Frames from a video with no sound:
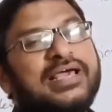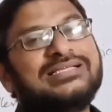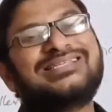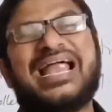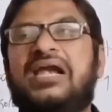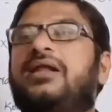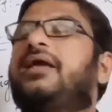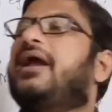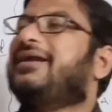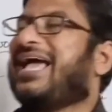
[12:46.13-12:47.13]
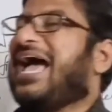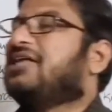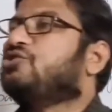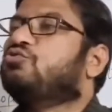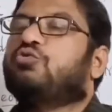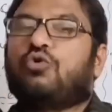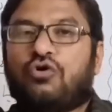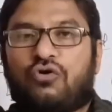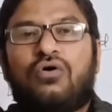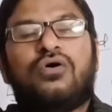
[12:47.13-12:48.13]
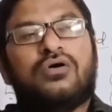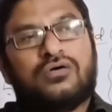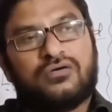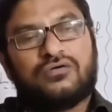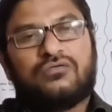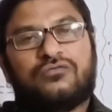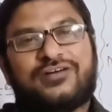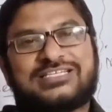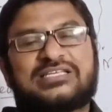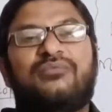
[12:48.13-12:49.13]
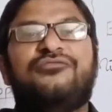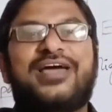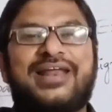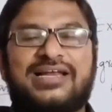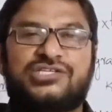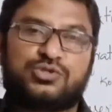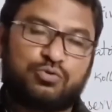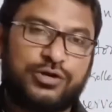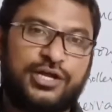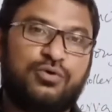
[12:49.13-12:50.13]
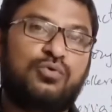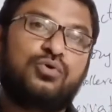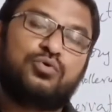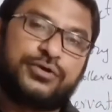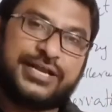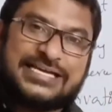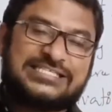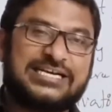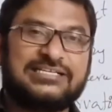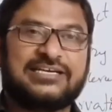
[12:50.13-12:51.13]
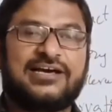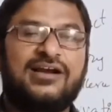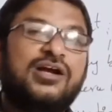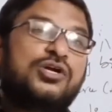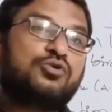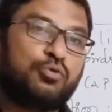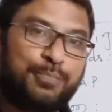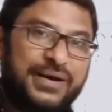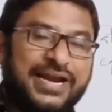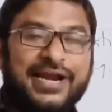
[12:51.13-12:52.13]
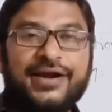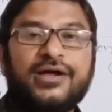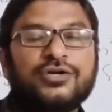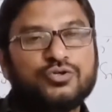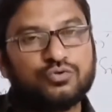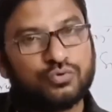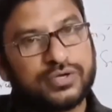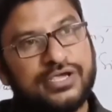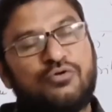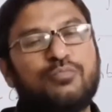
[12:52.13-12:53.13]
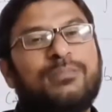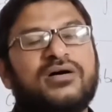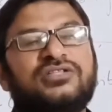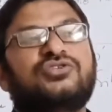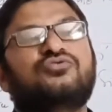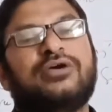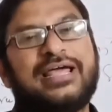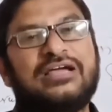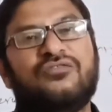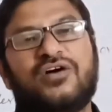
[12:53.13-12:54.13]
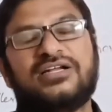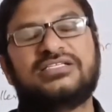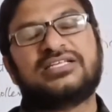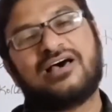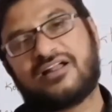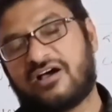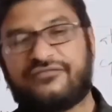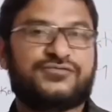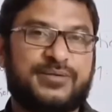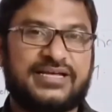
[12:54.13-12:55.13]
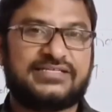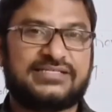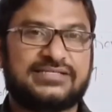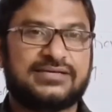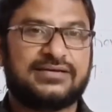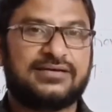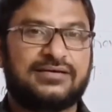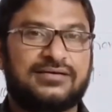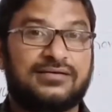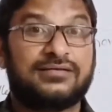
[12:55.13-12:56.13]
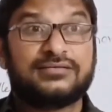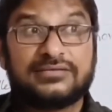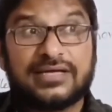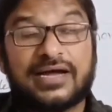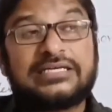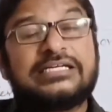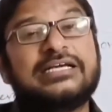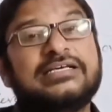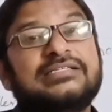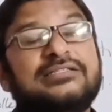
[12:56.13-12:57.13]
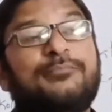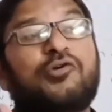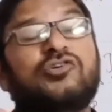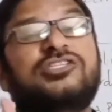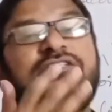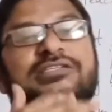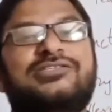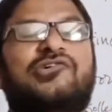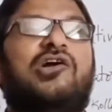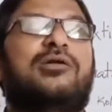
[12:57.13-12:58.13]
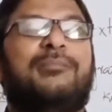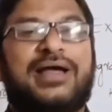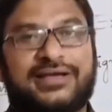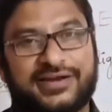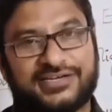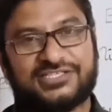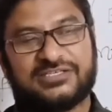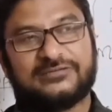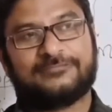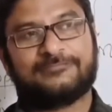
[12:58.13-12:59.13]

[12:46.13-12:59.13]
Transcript: place and it has to go for somewhere else to live, to take shelter, to breed, to give birth to young ones or offsprings. That is, the process is called migration.